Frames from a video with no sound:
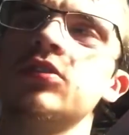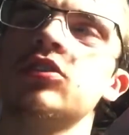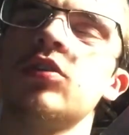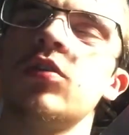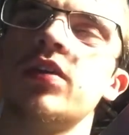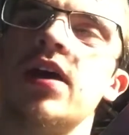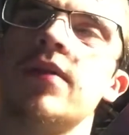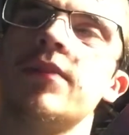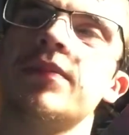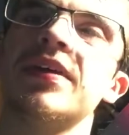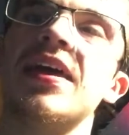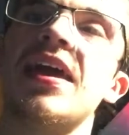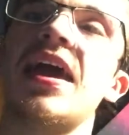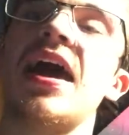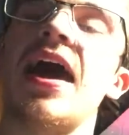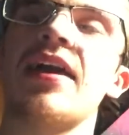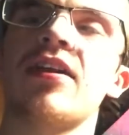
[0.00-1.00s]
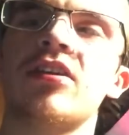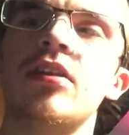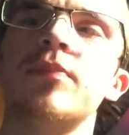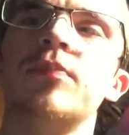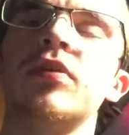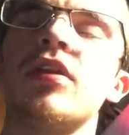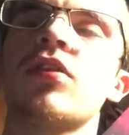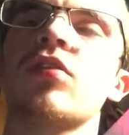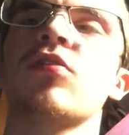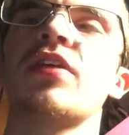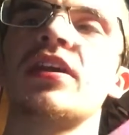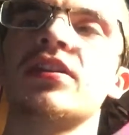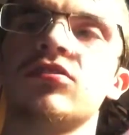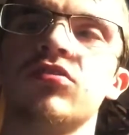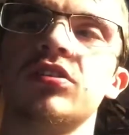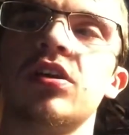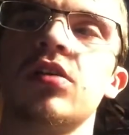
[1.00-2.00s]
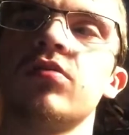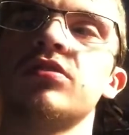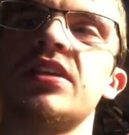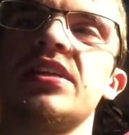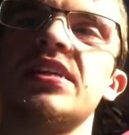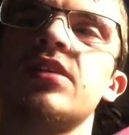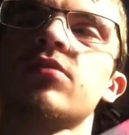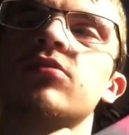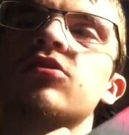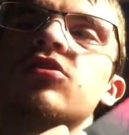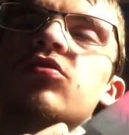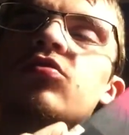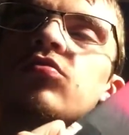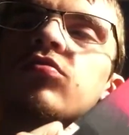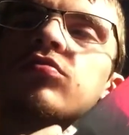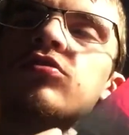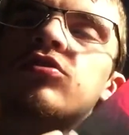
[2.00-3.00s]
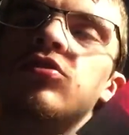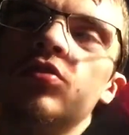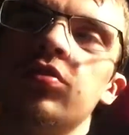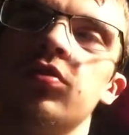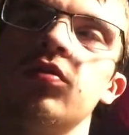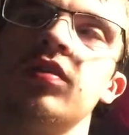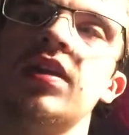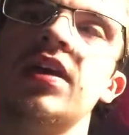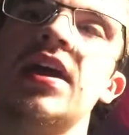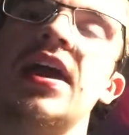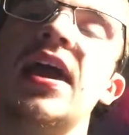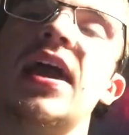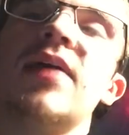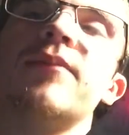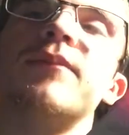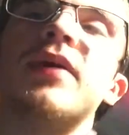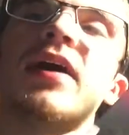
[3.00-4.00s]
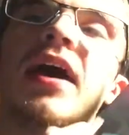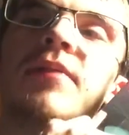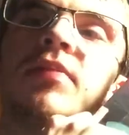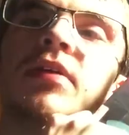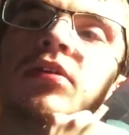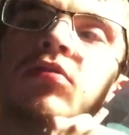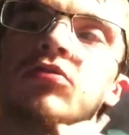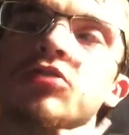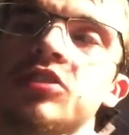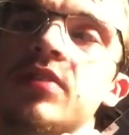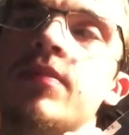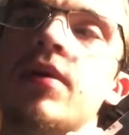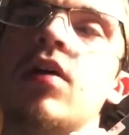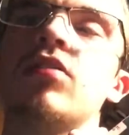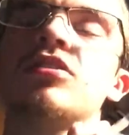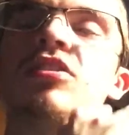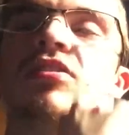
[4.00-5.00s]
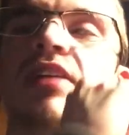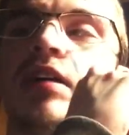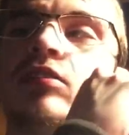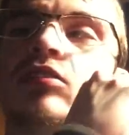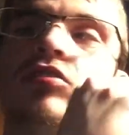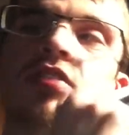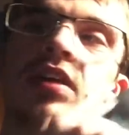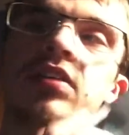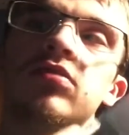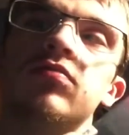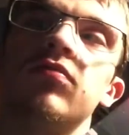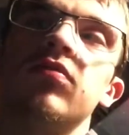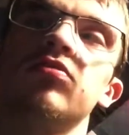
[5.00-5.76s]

showed up. I couldn't put it through Interloans. I think it was too soon, but I put it through Gmail. You're allowed to do that through